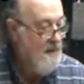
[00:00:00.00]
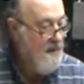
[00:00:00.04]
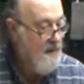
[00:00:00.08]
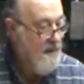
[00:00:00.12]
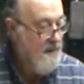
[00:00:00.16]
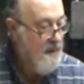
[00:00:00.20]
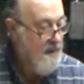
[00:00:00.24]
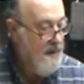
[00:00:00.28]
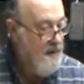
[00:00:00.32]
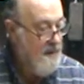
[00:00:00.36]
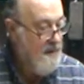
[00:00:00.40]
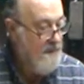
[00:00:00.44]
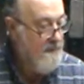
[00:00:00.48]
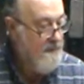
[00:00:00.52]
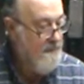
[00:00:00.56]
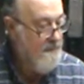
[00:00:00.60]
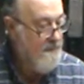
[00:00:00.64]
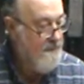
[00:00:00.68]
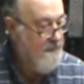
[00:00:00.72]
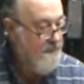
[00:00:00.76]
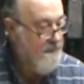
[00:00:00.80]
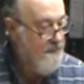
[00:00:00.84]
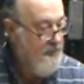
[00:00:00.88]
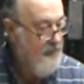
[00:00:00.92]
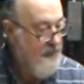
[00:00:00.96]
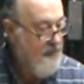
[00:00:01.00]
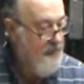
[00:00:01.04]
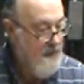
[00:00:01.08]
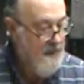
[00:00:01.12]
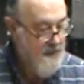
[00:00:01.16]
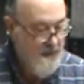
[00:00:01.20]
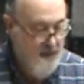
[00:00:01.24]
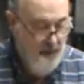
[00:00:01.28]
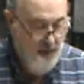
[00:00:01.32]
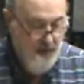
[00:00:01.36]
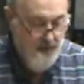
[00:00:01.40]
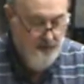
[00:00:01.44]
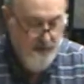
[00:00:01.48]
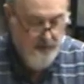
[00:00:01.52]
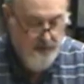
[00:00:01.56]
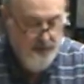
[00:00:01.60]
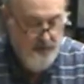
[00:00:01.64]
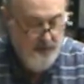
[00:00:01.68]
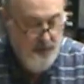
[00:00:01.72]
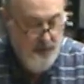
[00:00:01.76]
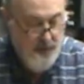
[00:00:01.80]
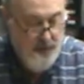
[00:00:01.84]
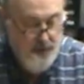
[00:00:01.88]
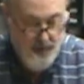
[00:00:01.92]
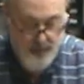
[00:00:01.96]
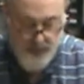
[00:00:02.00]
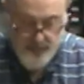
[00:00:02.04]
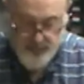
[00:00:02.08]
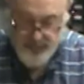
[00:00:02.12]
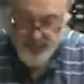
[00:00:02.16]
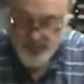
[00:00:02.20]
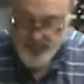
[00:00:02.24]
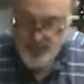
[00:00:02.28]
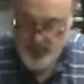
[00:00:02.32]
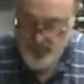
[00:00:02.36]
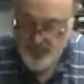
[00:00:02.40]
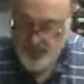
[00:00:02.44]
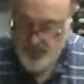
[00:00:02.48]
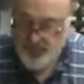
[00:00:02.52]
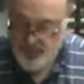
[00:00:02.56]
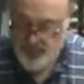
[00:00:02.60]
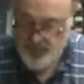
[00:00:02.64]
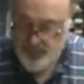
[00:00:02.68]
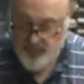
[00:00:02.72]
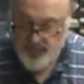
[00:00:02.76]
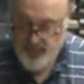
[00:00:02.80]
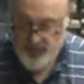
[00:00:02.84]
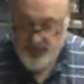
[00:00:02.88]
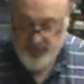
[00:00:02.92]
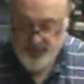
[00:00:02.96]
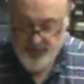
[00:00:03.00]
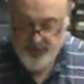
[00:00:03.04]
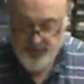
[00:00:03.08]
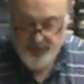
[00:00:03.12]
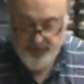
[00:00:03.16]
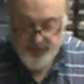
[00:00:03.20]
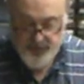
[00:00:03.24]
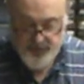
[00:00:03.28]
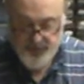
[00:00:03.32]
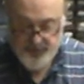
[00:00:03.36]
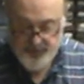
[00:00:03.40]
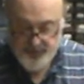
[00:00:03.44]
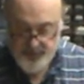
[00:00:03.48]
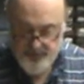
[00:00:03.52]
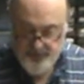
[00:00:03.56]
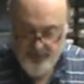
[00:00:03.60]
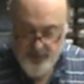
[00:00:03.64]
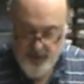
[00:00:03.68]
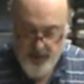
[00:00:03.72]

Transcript: The other thing I wanted to mention is,